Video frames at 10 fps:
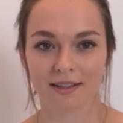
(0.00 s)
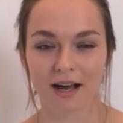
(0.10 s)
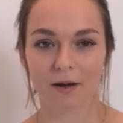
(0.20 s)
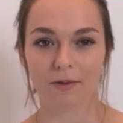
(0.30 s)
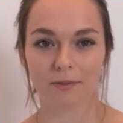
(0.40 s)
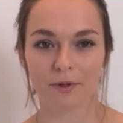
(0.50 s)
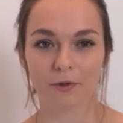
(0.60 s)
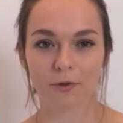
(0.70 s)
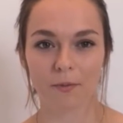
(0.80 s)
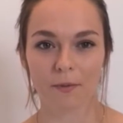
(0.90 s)
I will be a
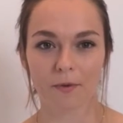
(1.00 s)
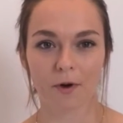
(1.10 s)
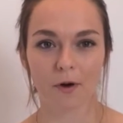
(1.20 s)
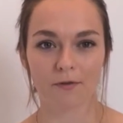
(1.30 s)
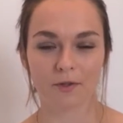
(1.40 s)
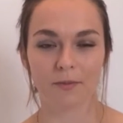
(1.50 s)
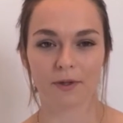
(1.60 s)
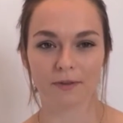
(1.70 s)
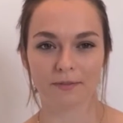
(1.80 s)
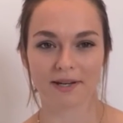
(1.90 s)
crew member of the
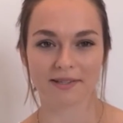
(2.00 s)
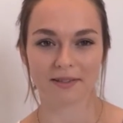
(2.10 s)
Poland-Mars